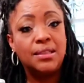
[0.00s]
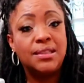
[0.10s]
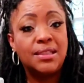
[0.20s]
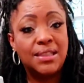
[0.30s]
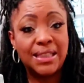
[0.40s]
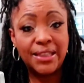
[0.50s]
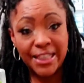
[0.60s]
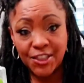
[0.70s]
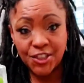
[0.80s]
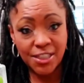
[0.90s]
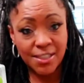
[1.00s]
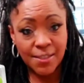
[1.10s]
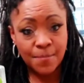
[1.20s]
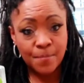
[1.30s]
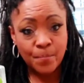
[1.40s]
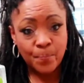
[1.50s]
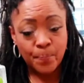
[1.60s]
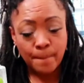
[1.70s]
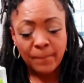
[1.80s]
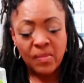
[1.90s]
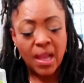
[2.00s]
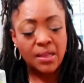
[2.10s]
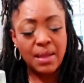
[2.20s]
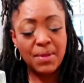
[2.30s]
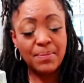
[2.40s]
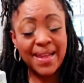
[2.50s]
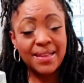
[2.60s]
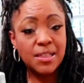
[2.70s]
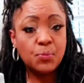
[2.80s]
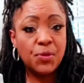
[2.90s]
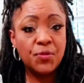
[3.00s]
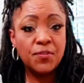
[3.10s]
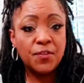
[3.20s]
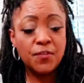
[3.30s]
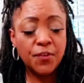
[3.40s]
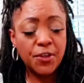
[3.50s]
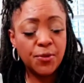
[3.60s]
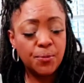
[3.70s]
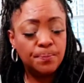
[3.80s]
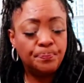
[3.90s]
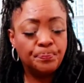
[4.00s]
It's delicious. Let me make this beautiful for you.